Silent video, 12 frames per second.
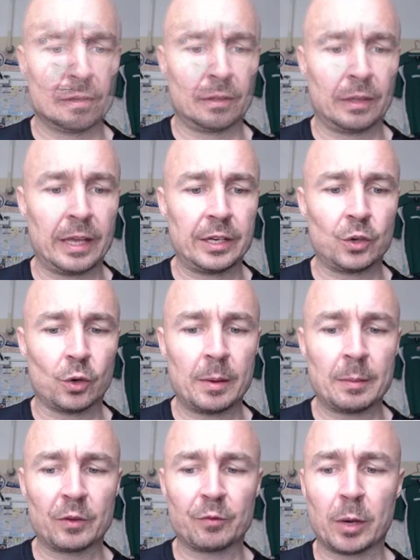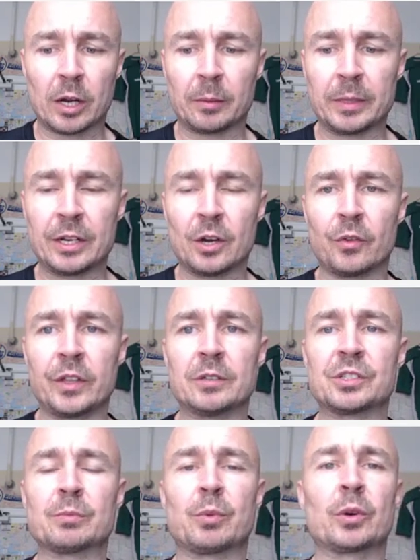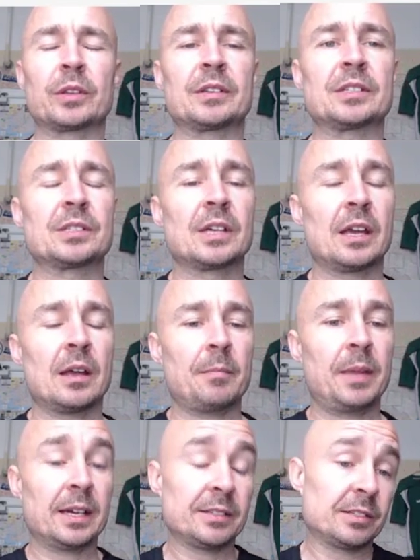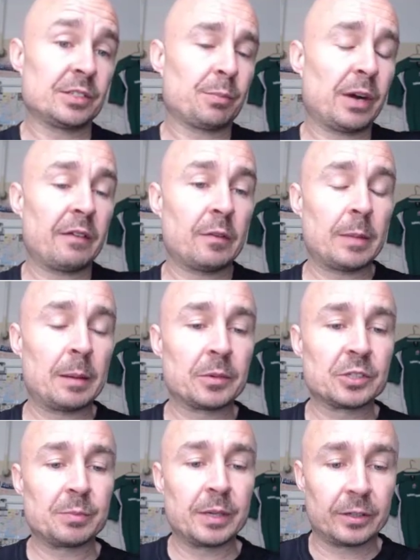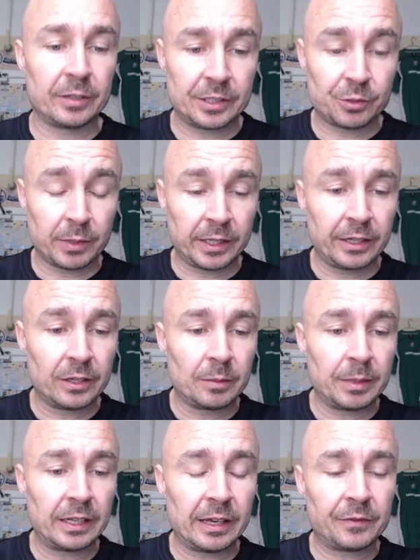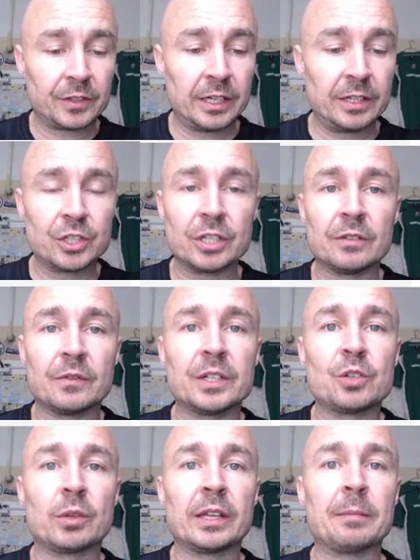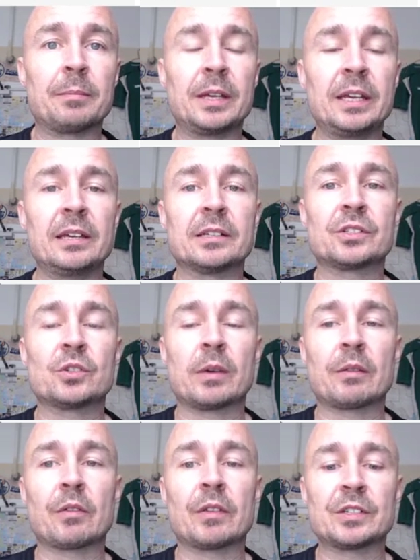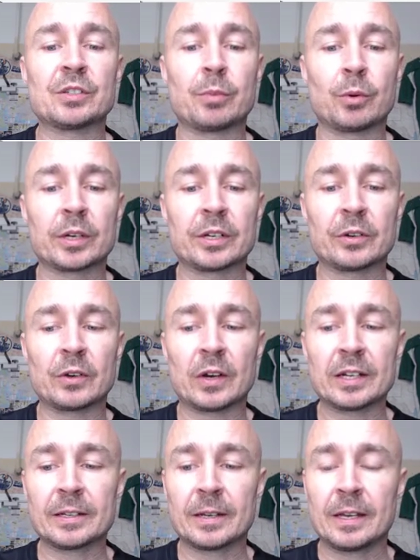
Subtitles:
Let your member of parliament know that you support this. Because it's a private member's bill, it's really going to be left to each individual MP as to whether they support it or not.